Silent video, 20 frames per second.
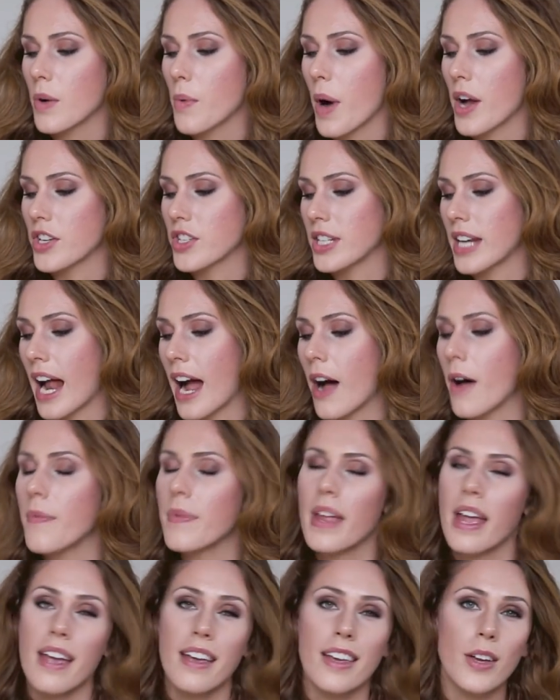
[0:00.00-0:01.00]
You wash it
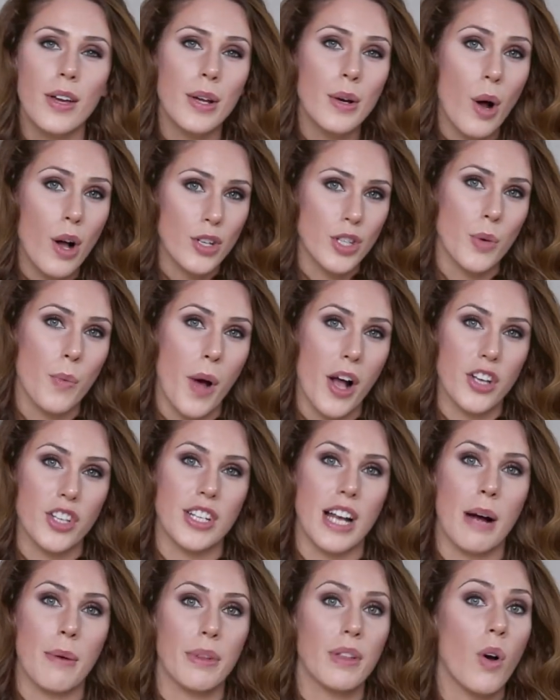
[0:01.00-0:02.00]
out. You can also
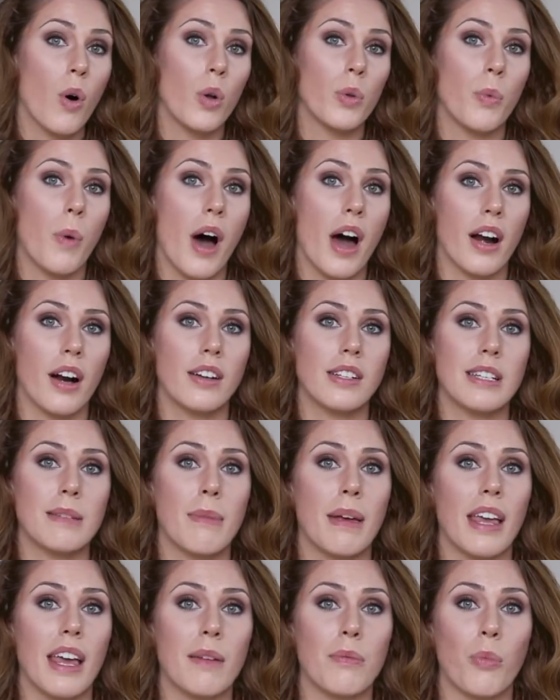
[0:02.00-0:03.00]
wash it out with cold water
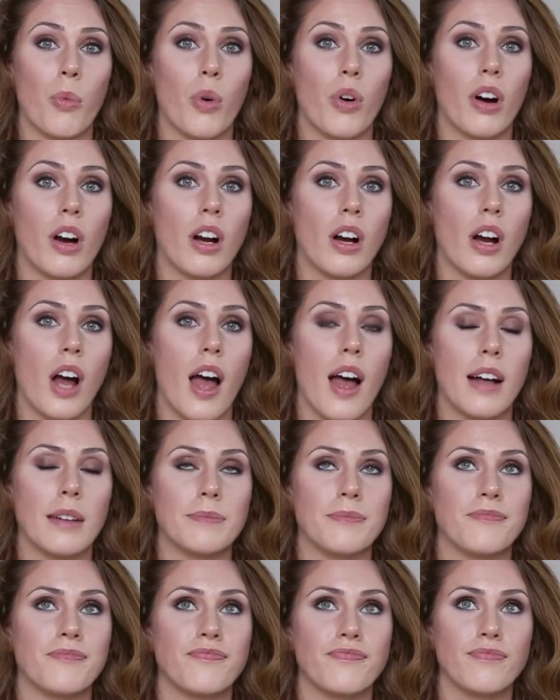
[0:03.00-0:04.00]
to make it more,
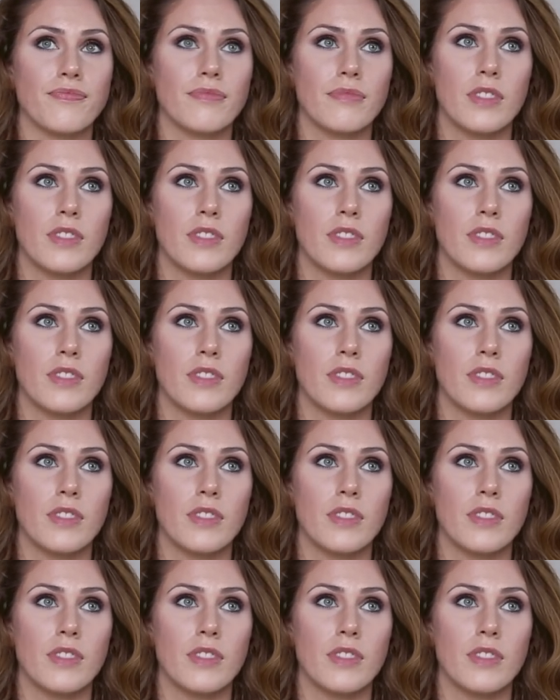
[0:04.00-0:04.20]
um,